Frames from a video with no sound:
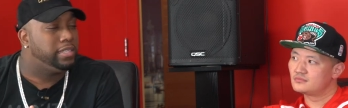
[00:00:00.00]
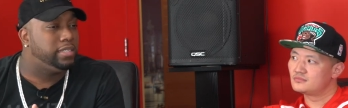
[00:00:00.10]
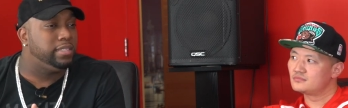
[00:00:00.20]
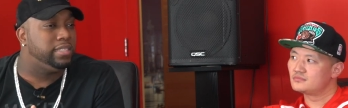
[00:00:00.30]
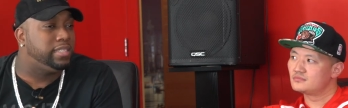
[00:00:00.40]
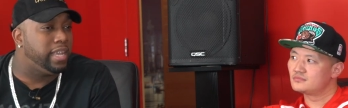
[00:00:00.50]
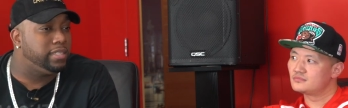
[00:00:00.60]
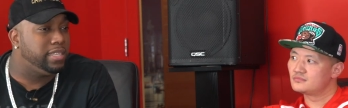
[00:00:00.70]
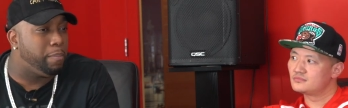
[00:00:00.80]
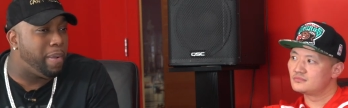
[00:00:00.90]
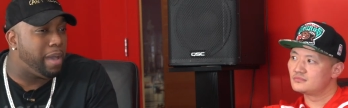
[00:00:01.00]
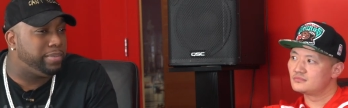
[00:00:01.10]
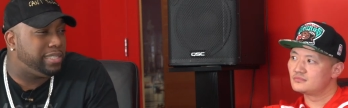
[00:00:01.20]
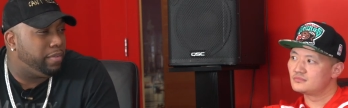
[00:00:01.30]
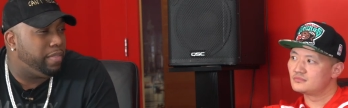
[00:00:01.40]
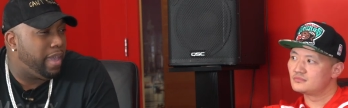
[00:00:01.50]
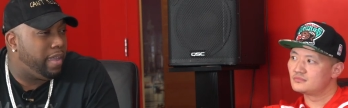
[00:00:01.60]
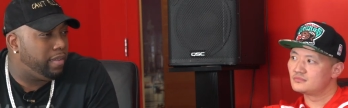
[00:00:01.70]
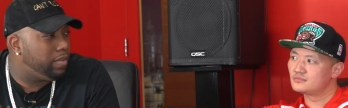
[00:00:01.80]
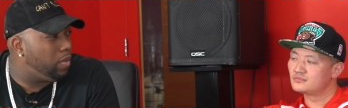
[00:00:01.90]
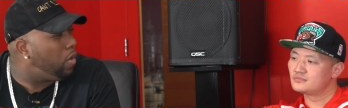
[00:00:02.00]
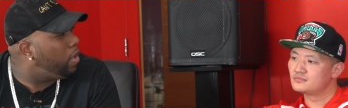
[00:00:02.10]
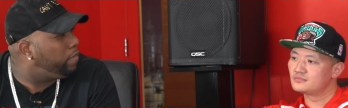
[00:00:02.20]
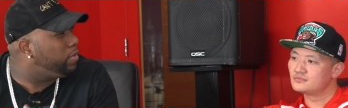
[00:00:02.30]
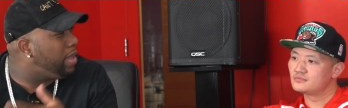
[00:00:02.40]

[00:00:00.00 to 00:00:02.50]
Speaker 1: is the disdain to your pop still there, or have